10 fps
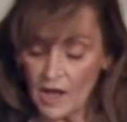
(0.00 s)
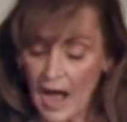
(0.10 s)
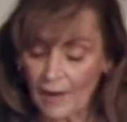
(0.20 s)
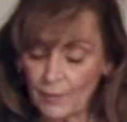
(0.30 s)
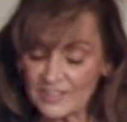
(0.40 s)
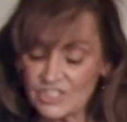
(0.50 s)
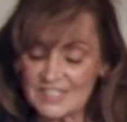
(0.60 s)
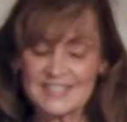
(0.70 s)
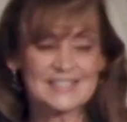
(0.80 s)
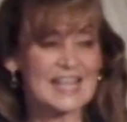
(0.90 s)
I want you
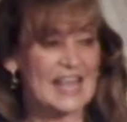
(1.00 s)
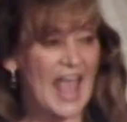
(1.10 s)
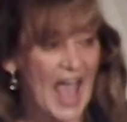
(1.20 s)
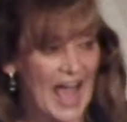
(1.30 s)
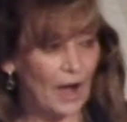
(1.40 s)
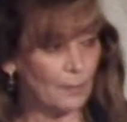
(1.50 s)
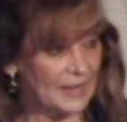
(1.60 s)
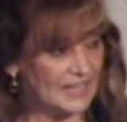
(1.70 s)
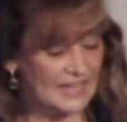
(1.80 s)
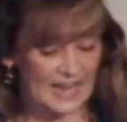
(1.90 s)
to see how
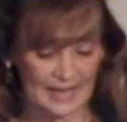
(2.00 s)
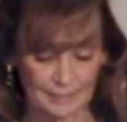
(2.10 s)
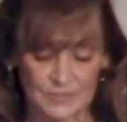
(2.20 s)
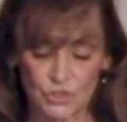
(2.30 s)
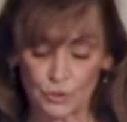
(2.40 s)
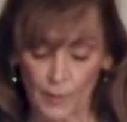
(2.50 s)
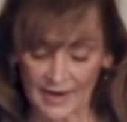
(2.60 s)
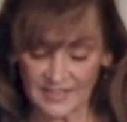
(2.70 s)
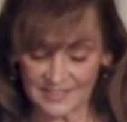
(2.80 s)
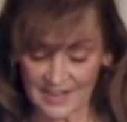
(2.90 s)
many names you
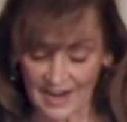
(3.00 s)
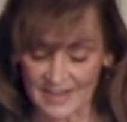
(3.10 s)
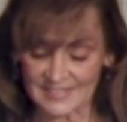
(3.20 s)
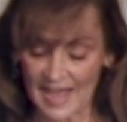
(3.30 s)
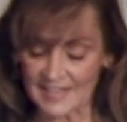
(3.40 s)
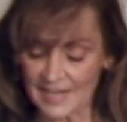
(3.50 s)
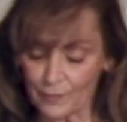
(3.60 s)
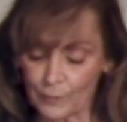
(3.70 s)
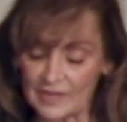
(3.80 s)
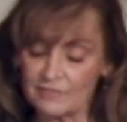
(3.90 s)
recognize as I
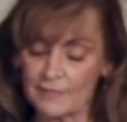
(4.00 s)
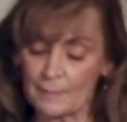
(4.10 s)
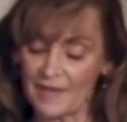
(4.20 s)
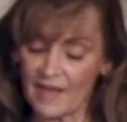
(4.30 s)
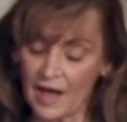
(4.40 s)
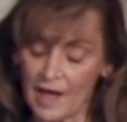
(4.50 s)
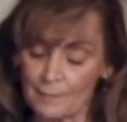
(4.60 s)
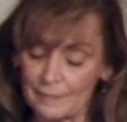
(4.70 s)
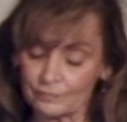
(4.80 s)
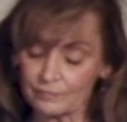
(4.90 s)
read from
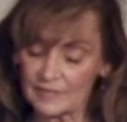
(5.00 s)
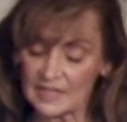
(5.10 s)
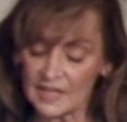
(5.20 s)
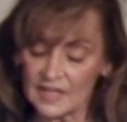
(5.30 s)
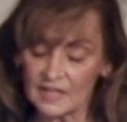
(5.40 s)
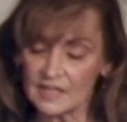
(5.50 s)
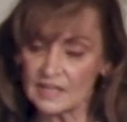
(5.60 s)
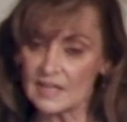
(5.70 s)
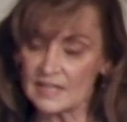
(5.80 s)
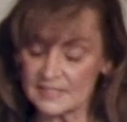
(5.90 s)
um,
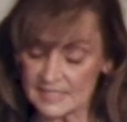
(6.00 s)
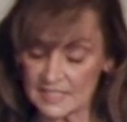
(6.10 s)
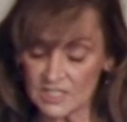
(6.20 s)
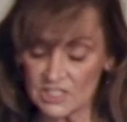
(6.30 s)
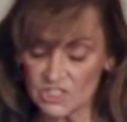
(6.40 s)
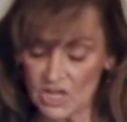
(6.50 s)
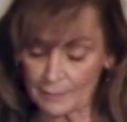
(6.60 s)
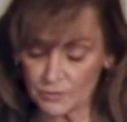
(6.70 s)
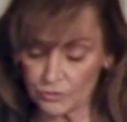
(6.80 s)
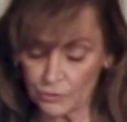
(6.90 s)
Ezekiel
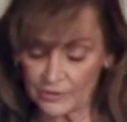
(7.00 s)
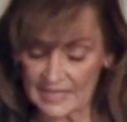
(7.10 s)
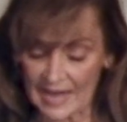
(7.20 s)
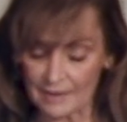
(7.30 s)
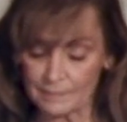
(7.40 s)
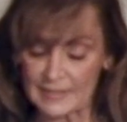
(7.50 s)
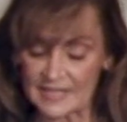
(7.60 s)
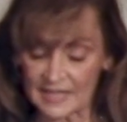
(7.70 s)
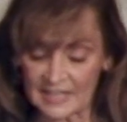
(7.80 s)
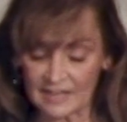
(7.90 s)
chapter 38,
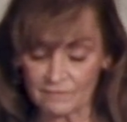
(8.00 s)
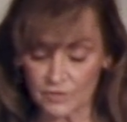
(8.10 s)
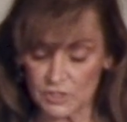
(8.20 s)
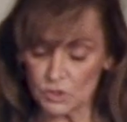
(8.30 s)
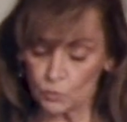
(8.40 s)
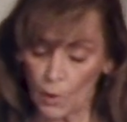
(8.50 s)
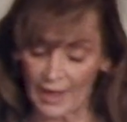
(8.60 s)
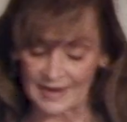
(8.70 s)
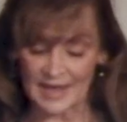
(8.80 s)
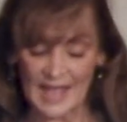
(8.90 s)
beginning in verse
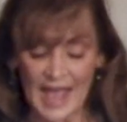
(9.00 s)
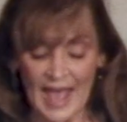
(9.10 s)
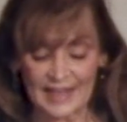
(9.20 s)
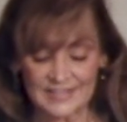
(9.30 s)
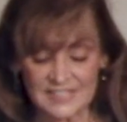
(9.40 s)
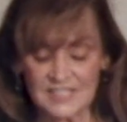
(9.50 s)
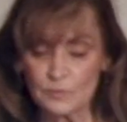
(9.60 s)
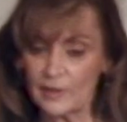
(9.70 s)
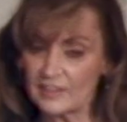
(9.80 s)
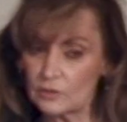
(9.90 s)
1. And this is
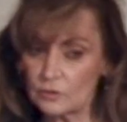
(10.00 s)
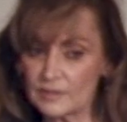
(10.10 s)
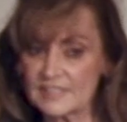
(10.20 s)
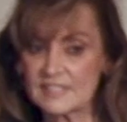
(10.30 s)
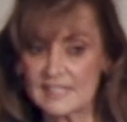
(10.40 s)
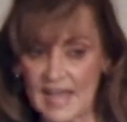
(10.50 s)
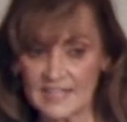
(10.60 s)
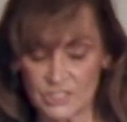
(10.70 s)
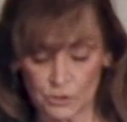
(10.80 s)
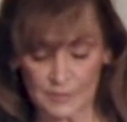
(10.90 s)
what the Lord
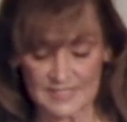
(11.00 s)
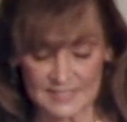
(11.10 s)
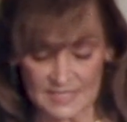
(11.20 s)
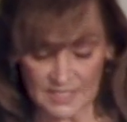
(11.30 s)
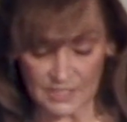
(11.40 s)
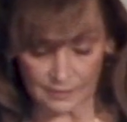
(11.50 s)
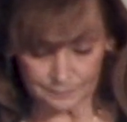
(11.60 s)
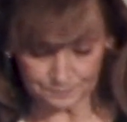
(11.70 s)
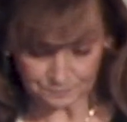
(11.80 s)
said to Ezekiel